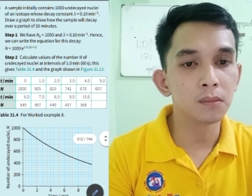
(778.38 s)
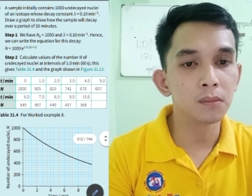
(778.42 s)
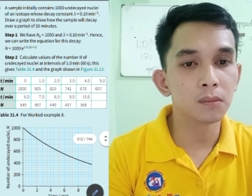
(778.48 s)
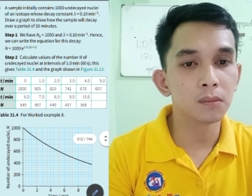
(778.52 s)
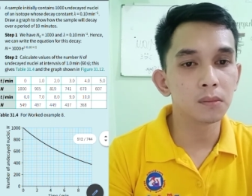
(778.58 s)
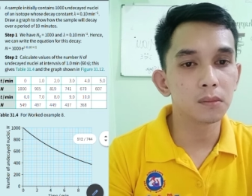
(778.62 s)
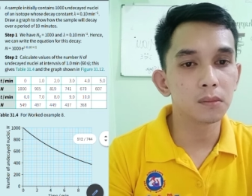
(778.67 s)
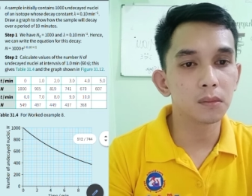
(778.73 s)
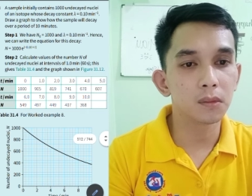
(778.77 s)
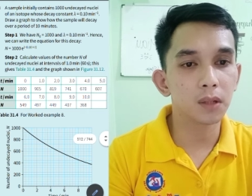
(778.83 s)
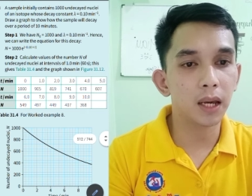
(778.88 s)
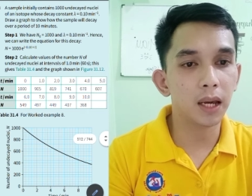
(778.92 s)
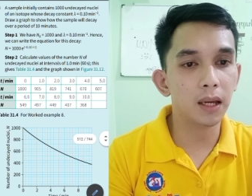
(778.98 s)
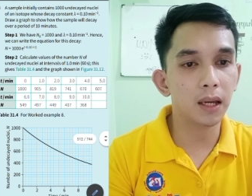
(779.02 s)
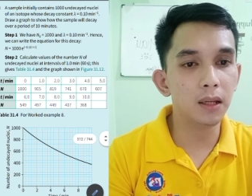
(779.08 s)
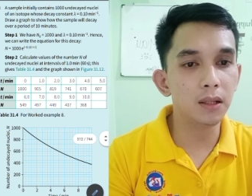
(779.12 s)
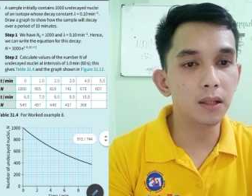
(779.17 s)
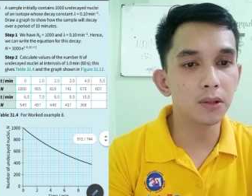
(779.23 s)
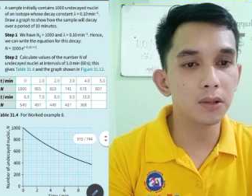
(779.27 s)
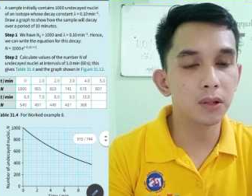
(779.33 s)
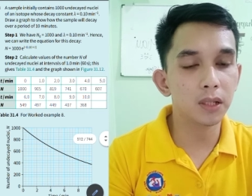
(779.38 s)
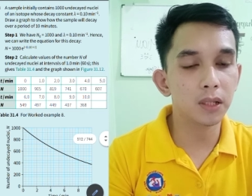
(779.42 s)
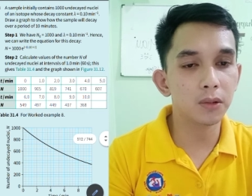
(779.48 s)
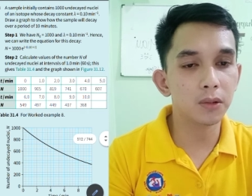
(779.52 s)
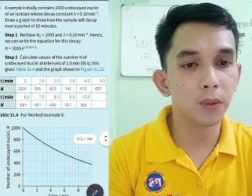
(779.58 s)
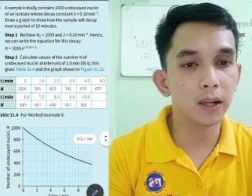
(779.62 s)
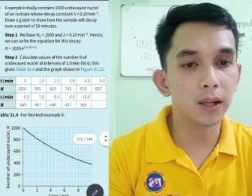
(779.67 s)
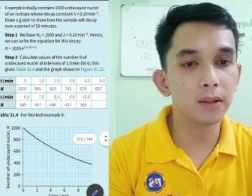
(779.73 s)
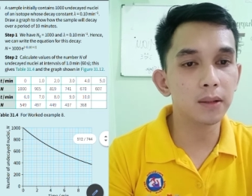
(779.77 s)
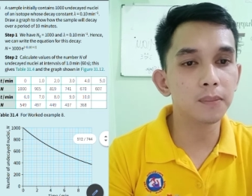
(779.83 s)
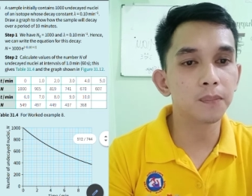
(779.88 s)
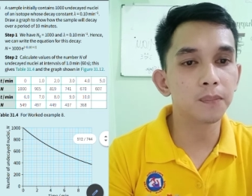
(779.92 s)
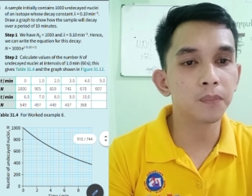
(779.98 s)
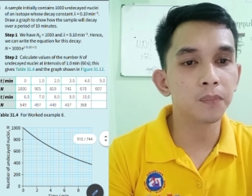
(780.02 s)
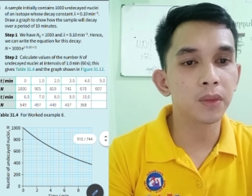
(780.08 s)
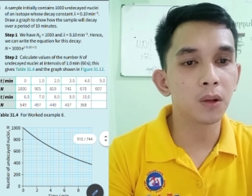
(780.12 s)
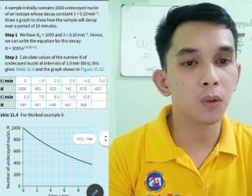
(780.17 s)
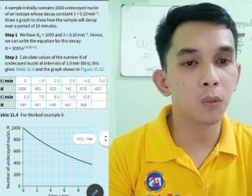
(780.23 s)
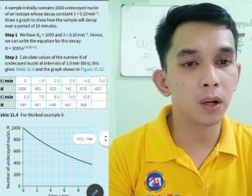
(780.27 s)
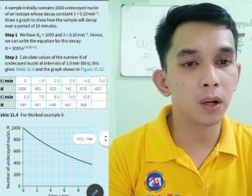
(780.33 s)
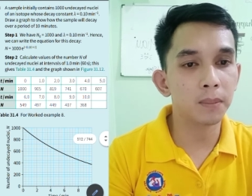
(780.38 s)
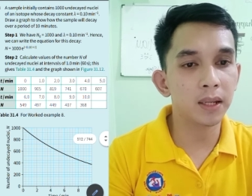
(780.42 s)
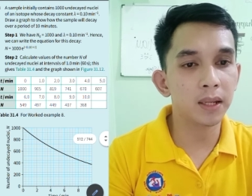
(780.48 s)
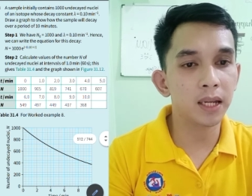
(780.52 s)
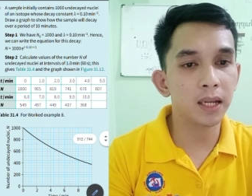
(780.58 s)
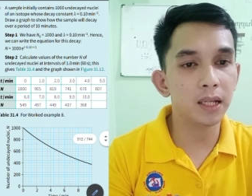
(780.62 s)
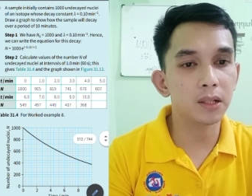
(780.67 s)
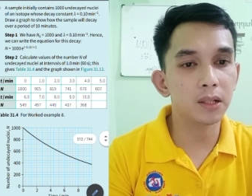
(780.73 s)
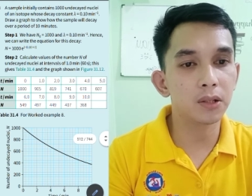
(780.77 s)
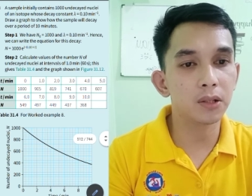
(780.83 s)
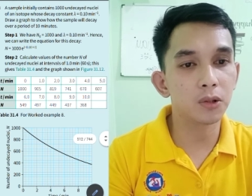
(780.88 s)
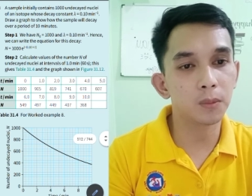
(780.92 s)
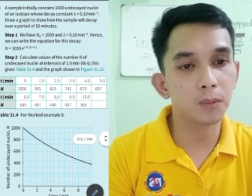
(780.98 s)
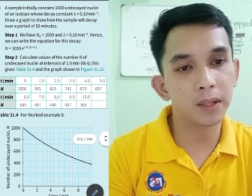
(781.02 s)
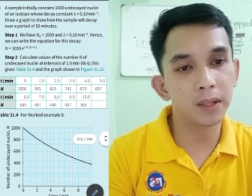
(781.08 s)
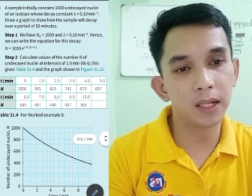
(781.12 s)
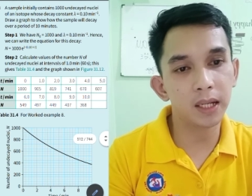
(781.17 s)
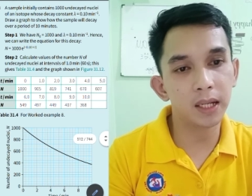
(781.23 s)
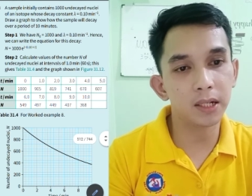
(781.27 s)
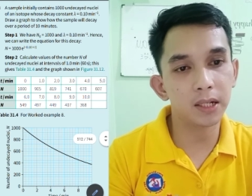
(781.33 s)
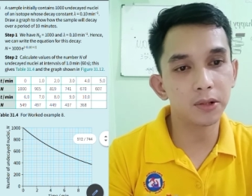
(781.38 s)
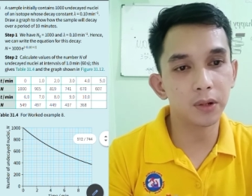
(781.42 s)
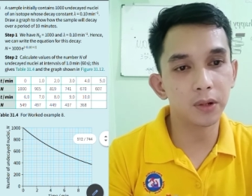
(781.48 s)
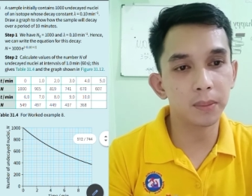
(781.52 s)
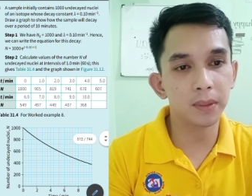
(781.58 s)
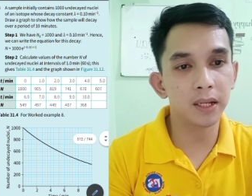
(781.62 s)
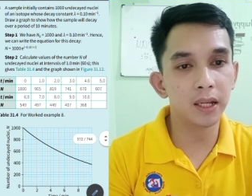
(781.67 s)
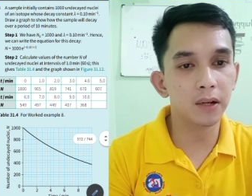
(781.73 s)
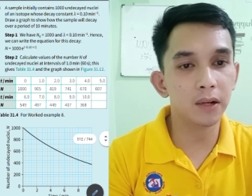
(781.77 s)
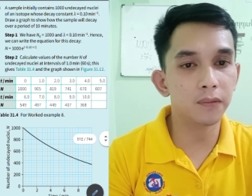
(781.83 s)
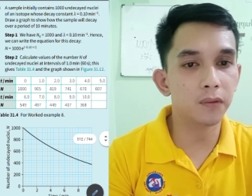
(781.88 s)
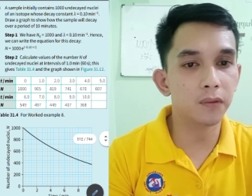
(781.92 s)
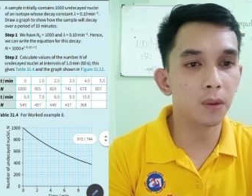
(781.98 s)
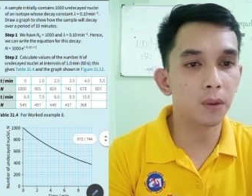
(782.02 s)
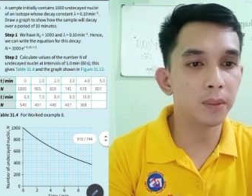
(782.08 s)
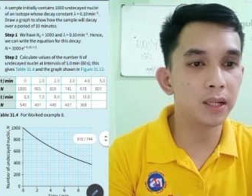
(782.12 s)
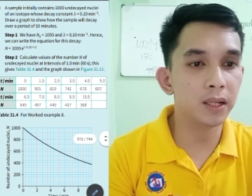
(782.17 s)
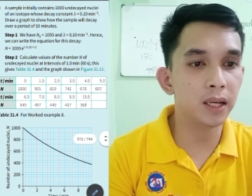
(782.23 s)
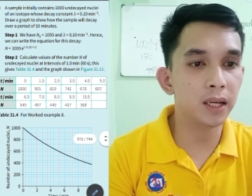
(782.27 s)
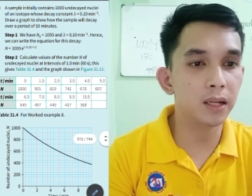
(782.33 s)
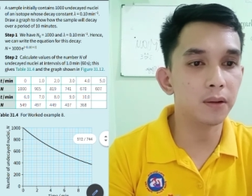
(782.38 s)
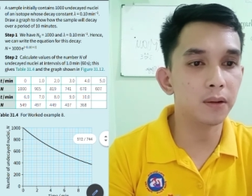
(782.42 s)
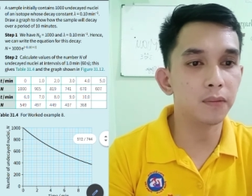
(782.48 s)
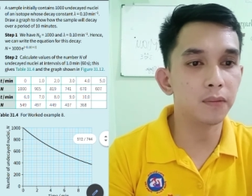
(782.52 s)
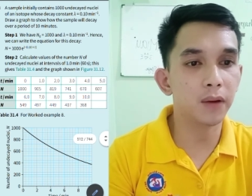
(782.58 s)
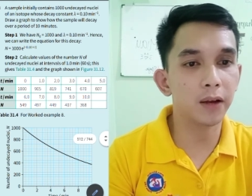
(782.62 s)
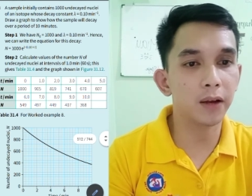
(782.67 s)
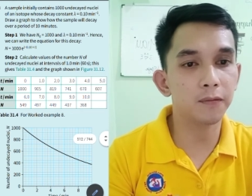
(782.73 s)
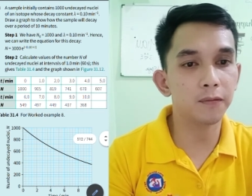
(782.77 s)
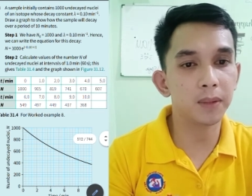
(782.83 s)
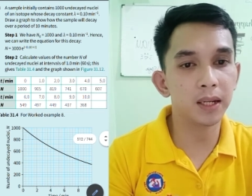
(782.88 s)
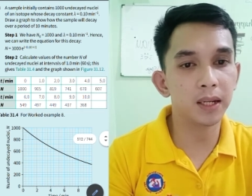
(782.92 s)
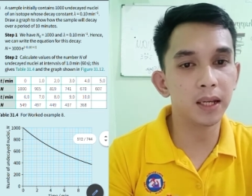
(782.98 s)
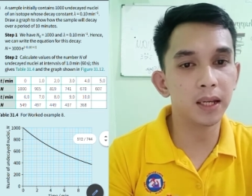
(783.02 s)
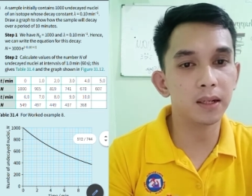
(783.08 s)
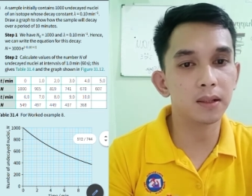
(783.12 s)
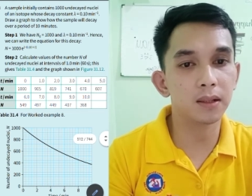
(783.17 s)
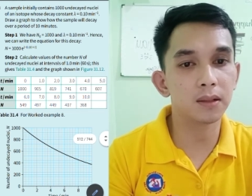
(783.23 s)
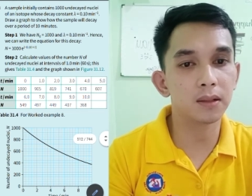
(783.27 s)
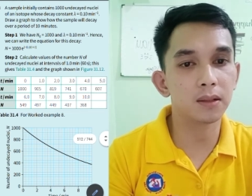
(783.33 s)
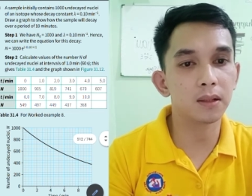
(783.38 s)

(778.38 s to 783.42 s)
Okay, so this one, 1 minute, 2 minute, 3 minute, 4 minute, 5 minute.